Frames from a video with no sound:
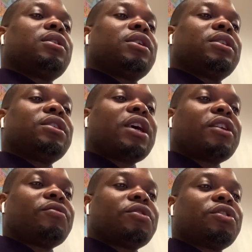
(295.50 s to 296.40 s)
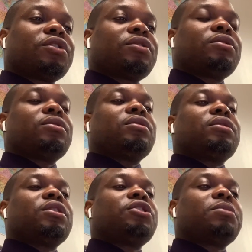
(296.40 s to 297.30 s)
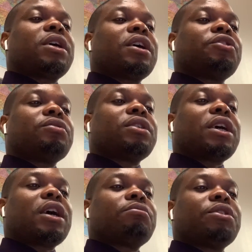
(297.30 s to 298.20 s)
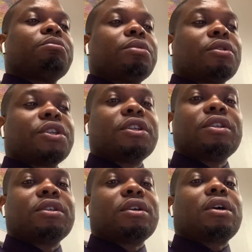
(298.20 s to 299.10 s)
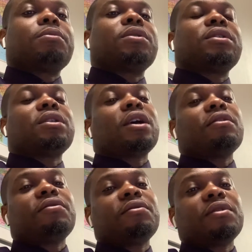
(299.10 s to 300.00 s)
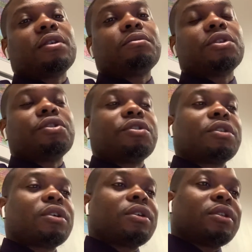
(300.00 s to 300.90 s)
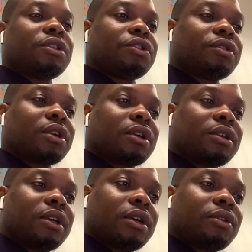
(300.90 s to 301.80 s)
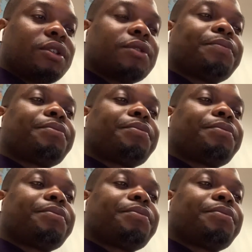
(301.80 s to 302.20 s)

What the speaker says: In this kind of risk, this might actually harm the employee the staff, the user health.